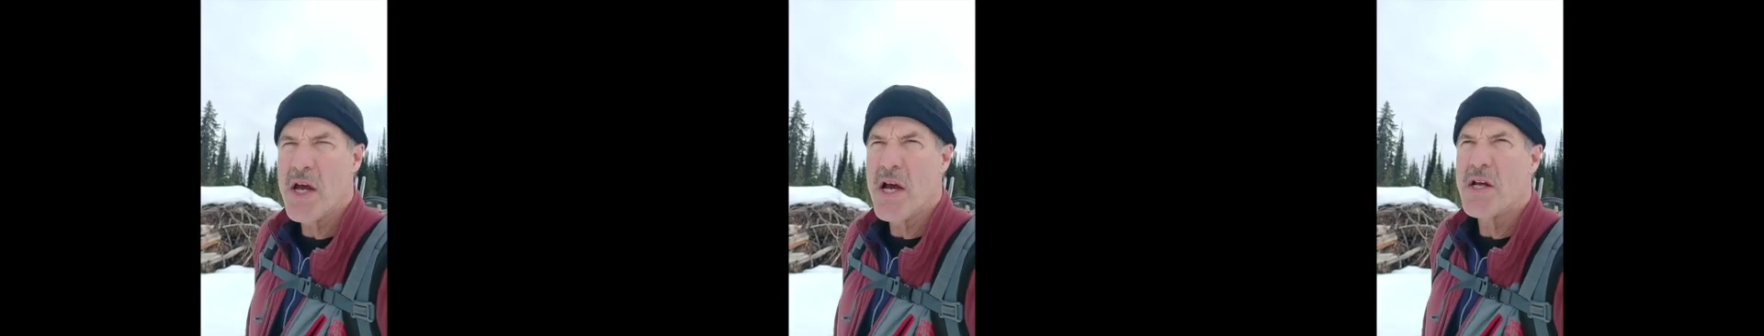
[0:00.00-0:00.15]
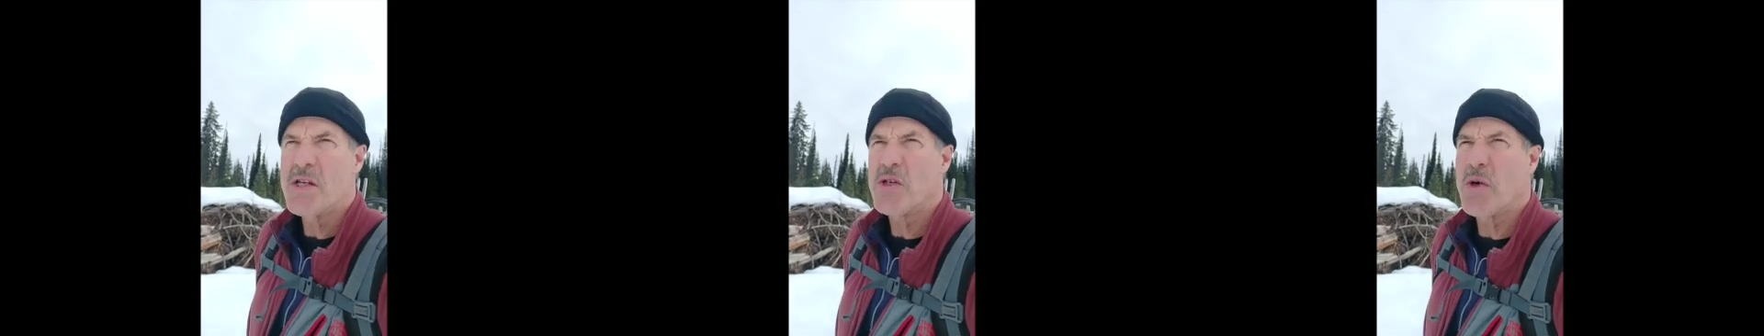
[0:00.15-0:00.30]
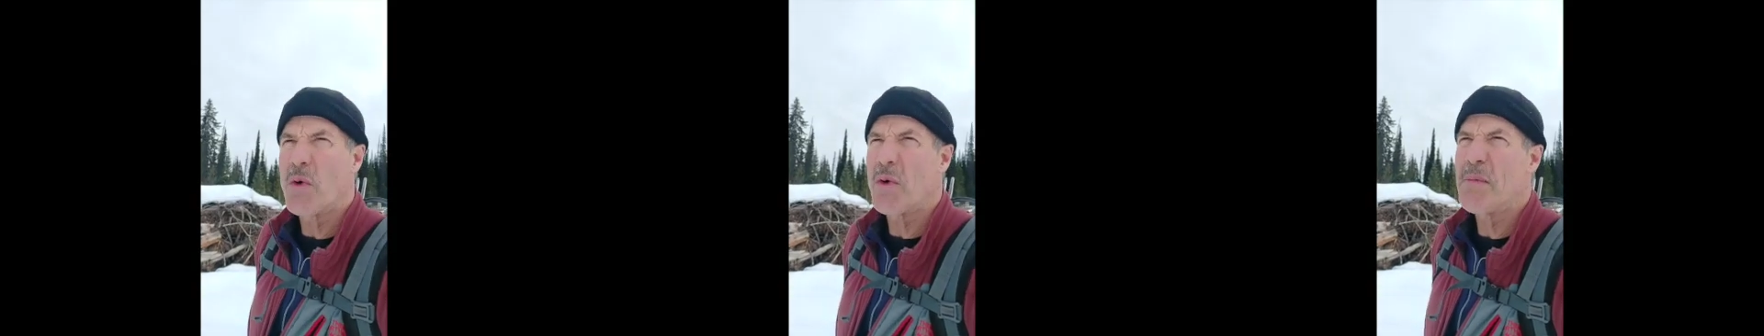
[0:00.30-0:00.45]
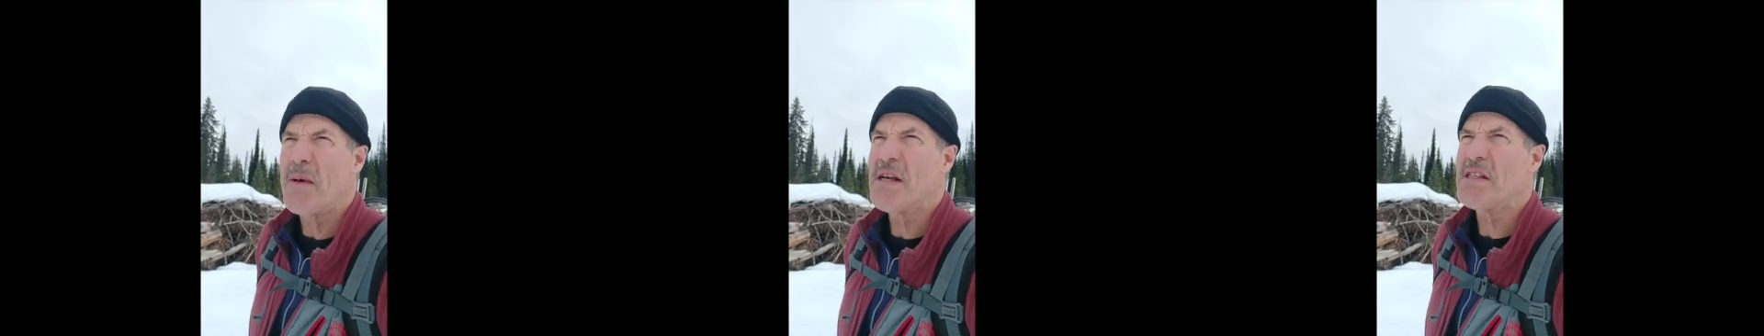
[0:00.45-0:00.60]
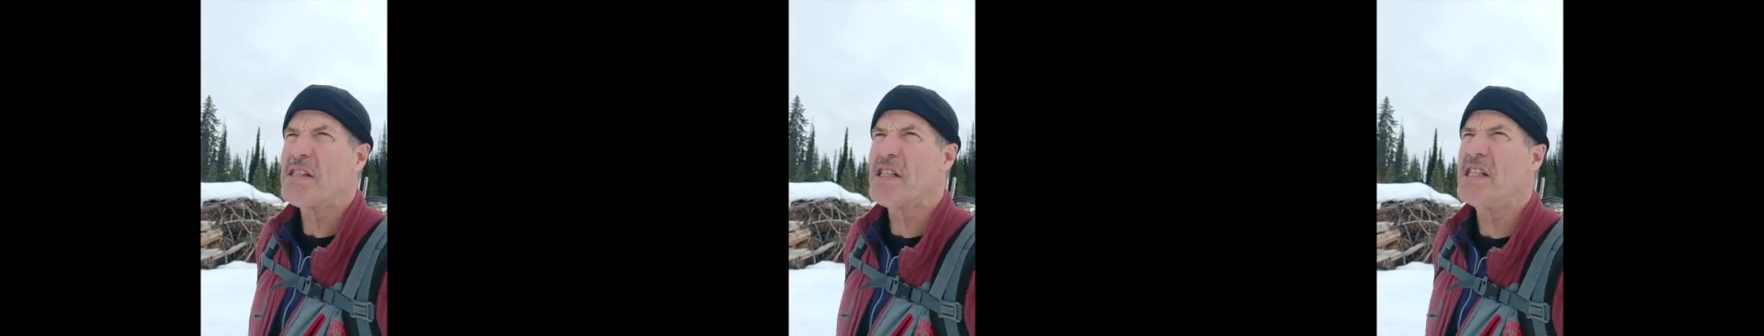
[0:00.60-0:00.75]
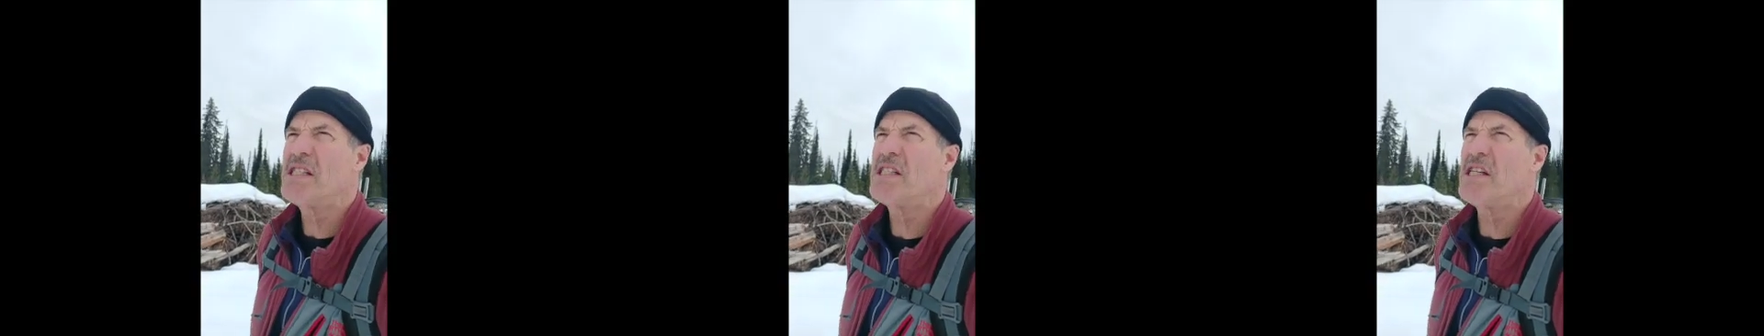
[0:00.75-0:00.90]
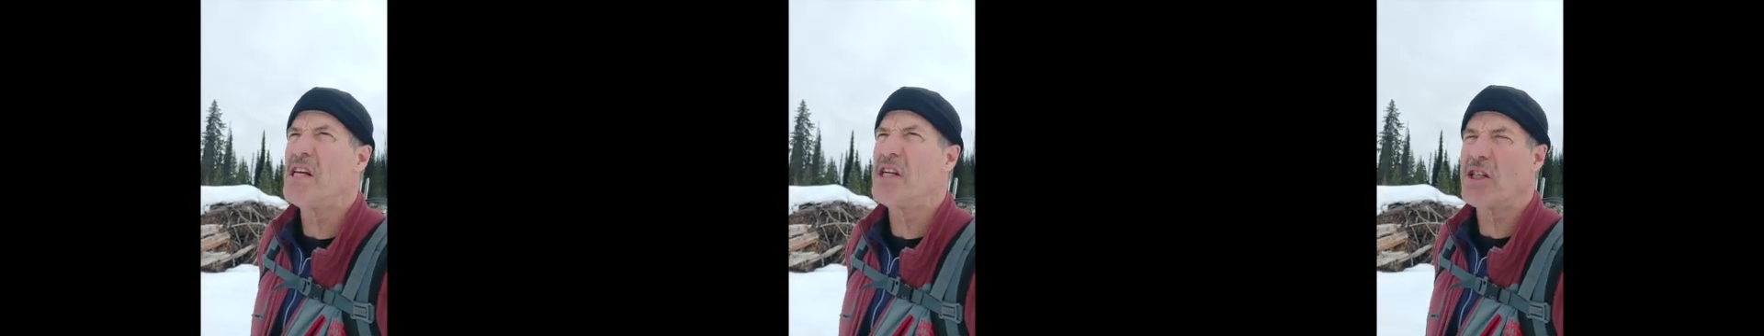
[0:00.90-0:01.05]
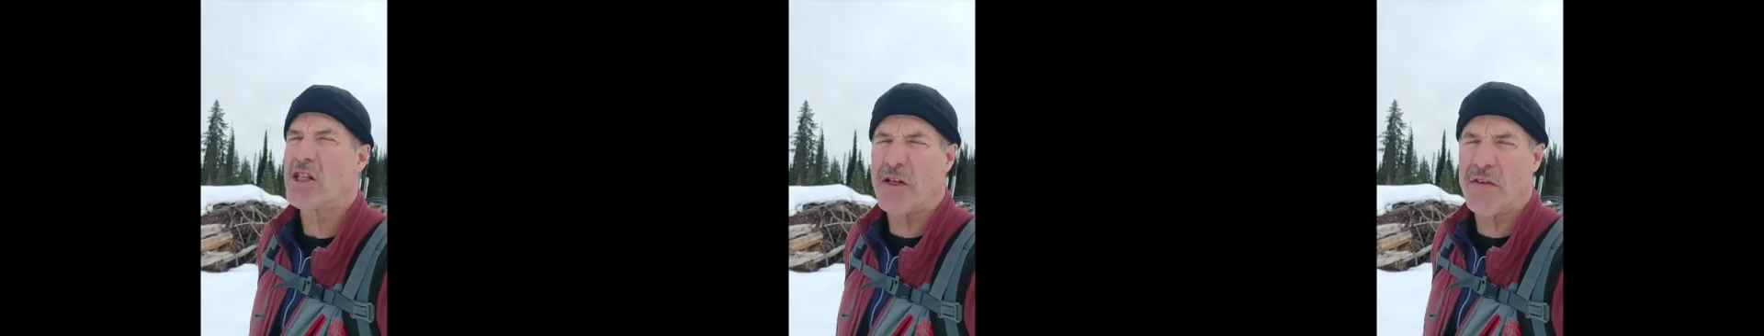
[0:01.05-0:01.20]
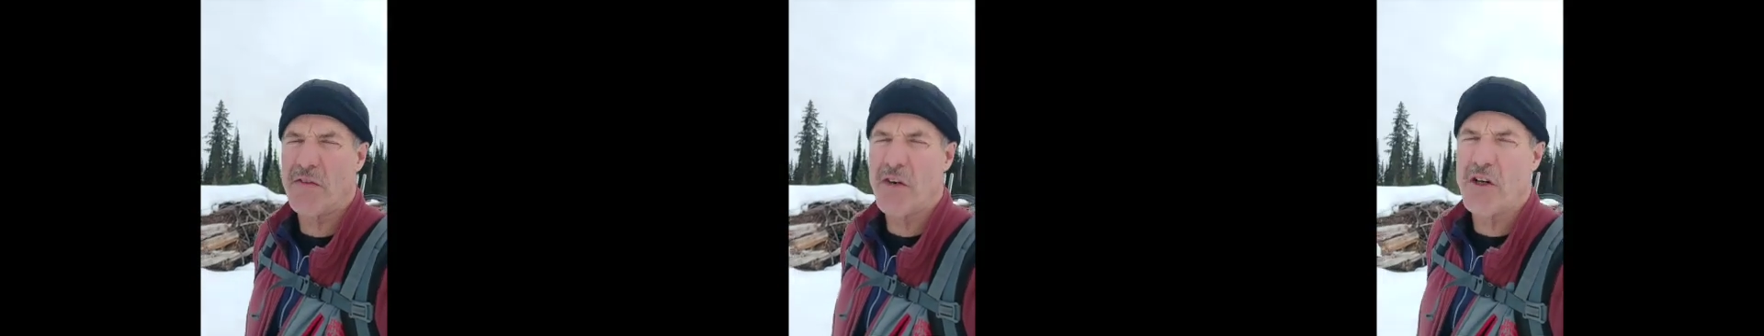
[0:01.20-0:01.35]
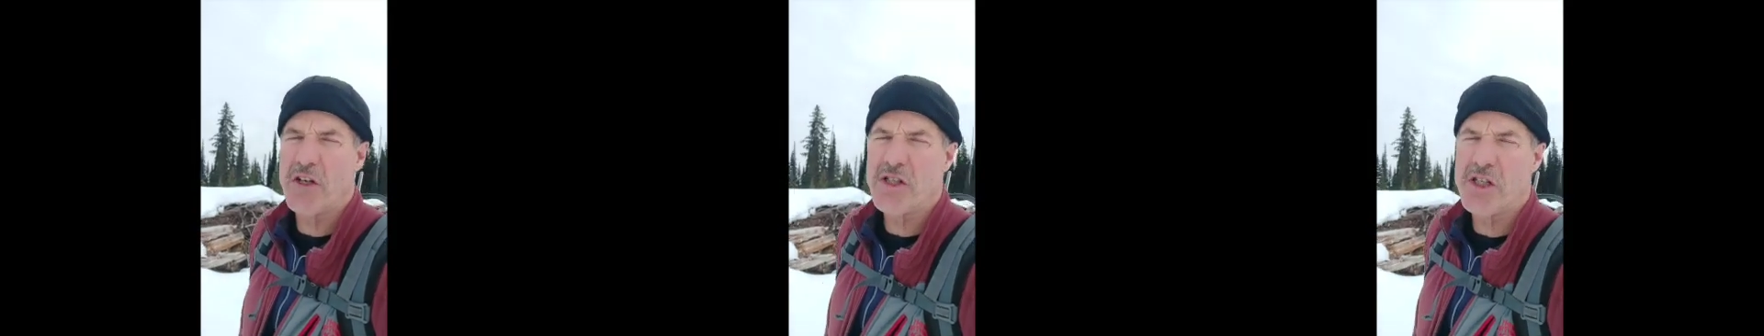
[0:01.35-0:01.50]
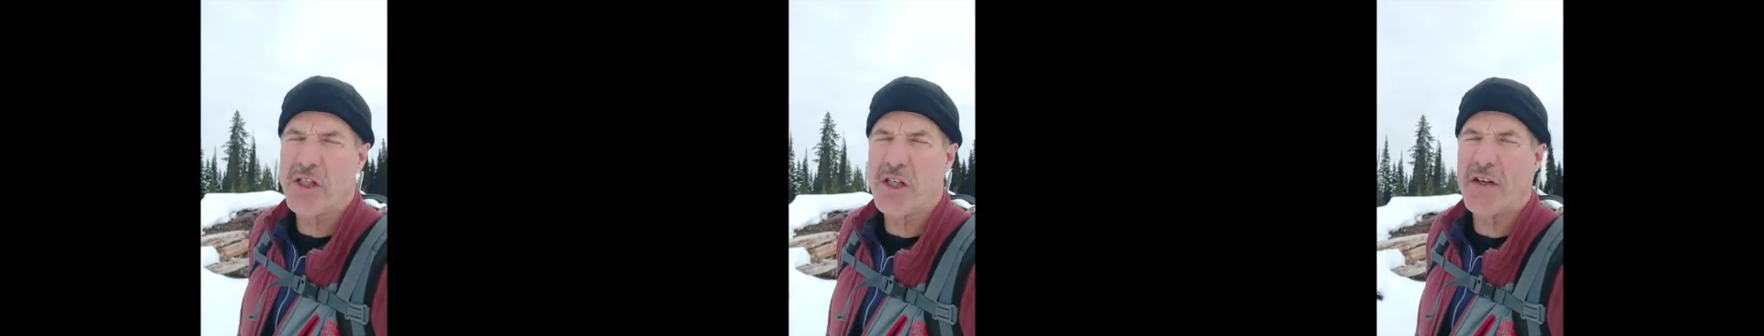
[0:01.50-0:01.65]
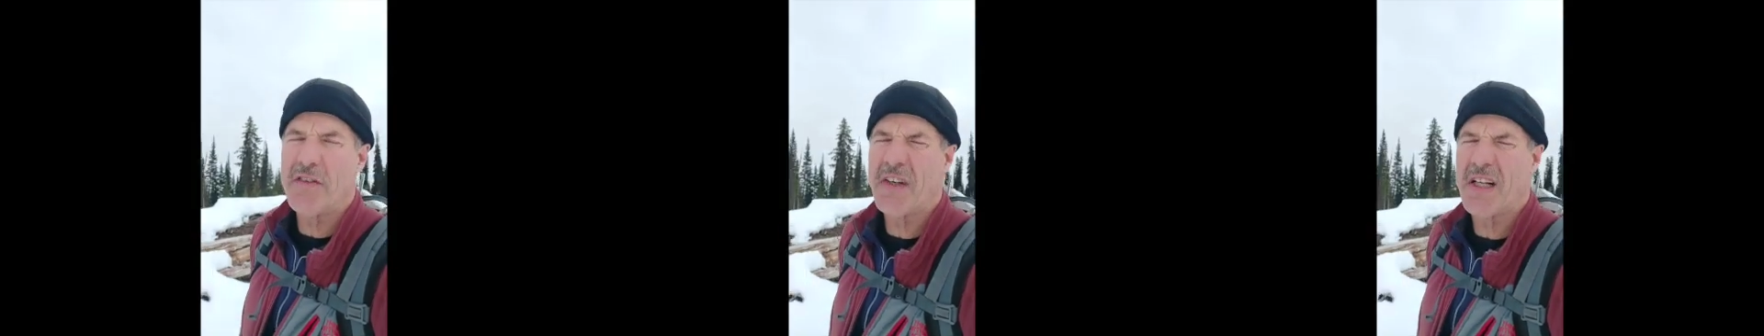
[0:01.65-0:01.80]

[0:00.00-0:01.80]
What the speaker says: So we're basically seeing a conversion of